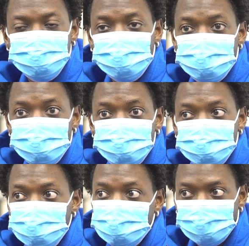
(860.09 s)
So what they're
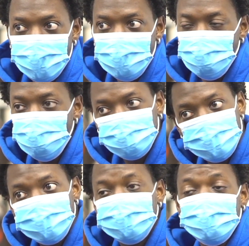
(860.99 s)
doing now
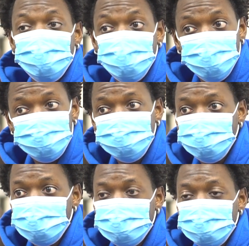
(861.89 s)
that they weren't
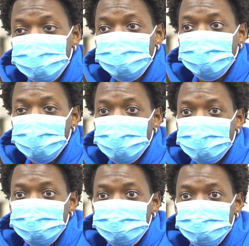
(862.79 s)
doing
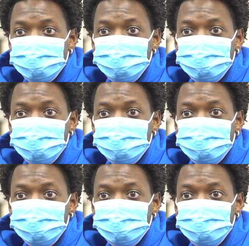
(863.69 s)
um,